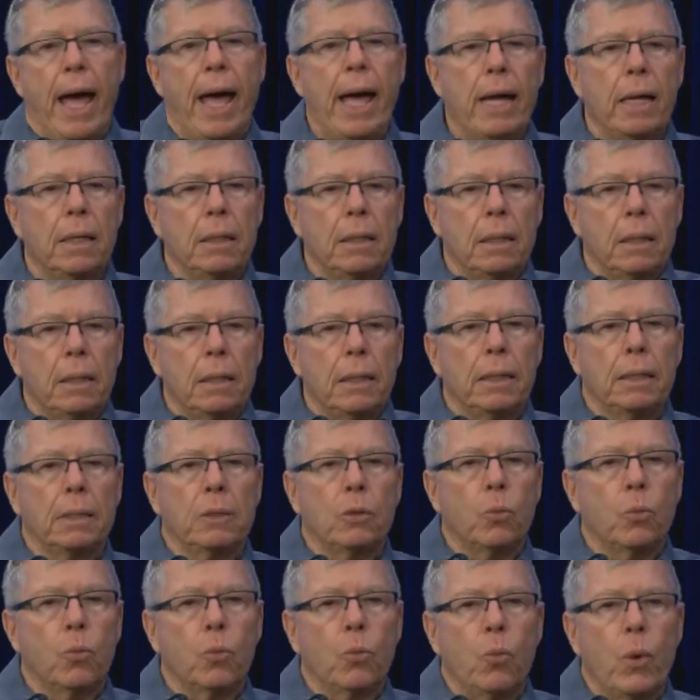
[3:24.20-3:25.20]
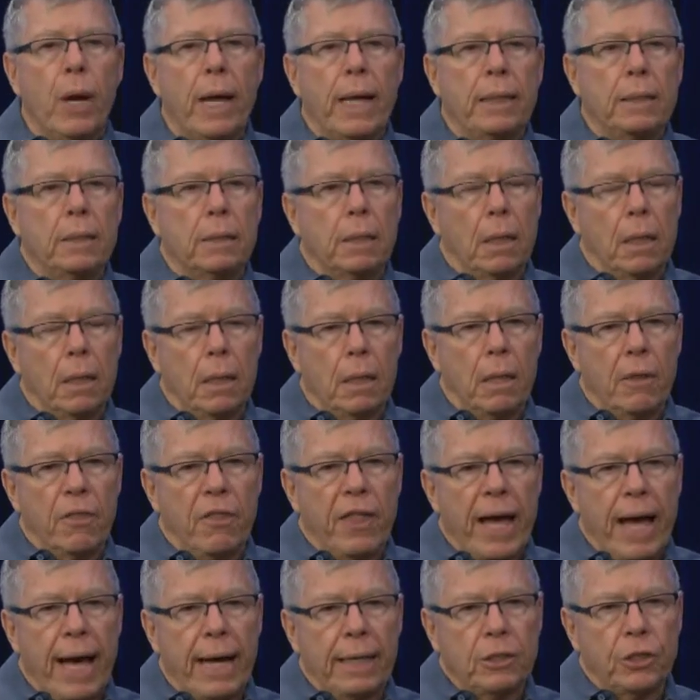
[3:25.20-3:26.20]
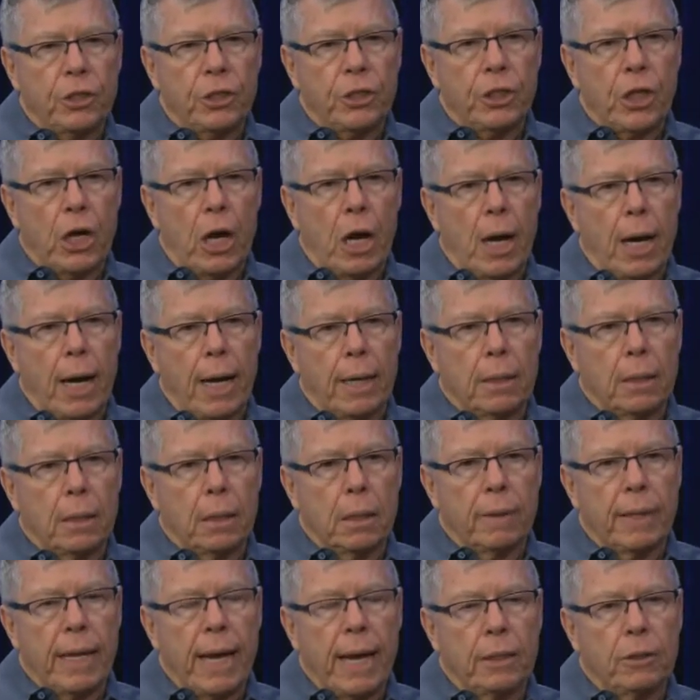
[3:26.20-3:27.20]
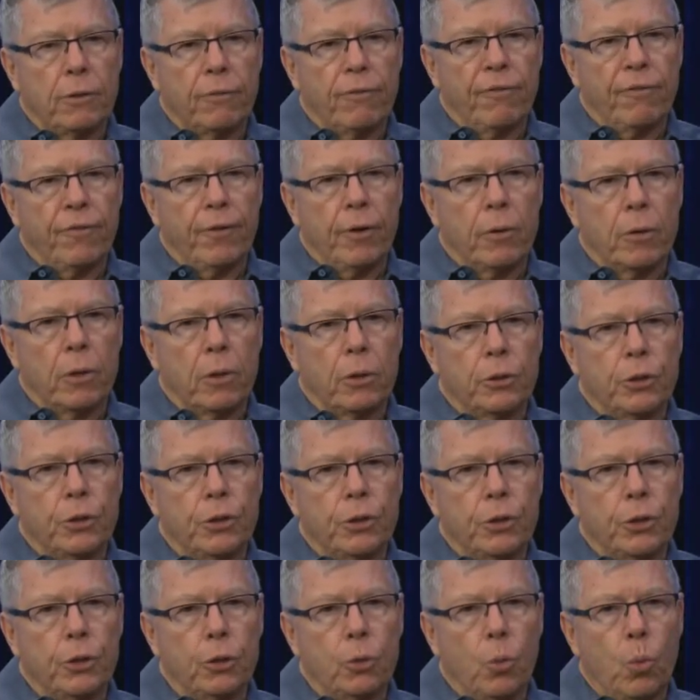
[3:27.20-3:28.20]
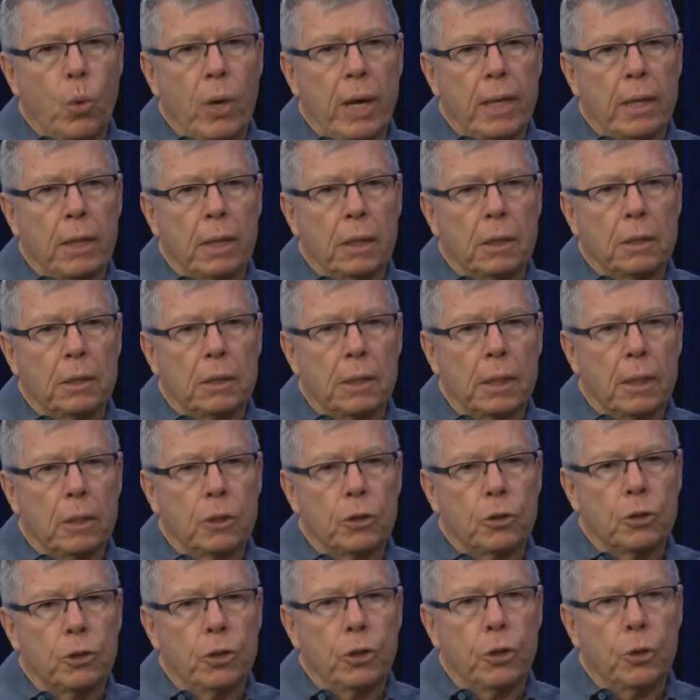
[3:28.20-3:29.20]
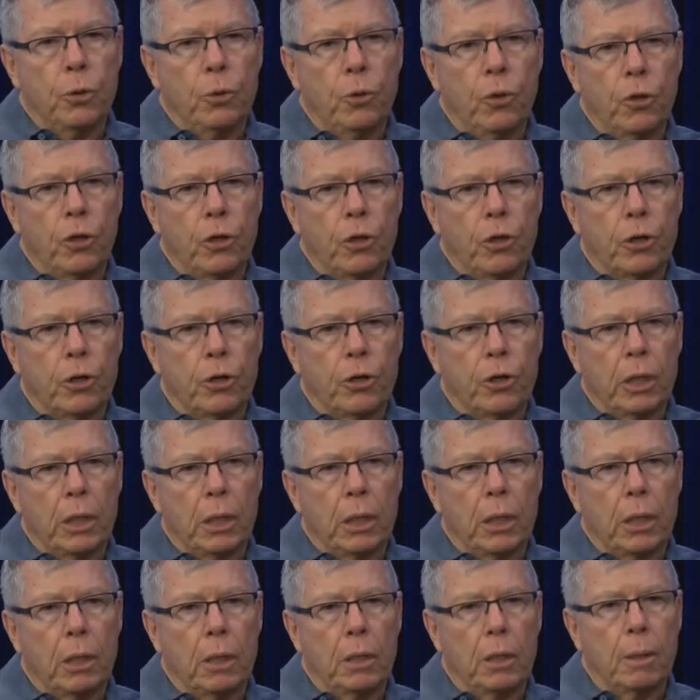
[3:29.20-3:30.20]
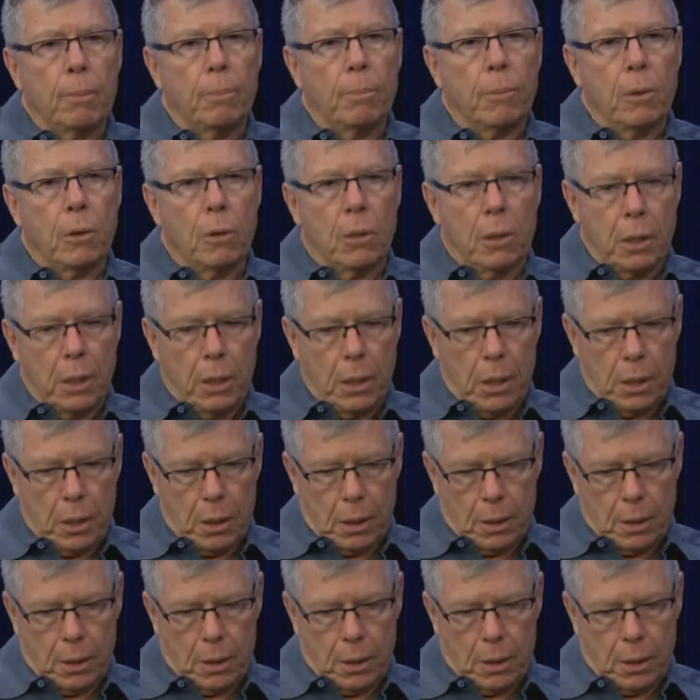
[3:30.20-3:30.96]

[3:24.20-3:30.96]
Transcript: and it went that shot, that photo shoot went until 2.30 in the morning.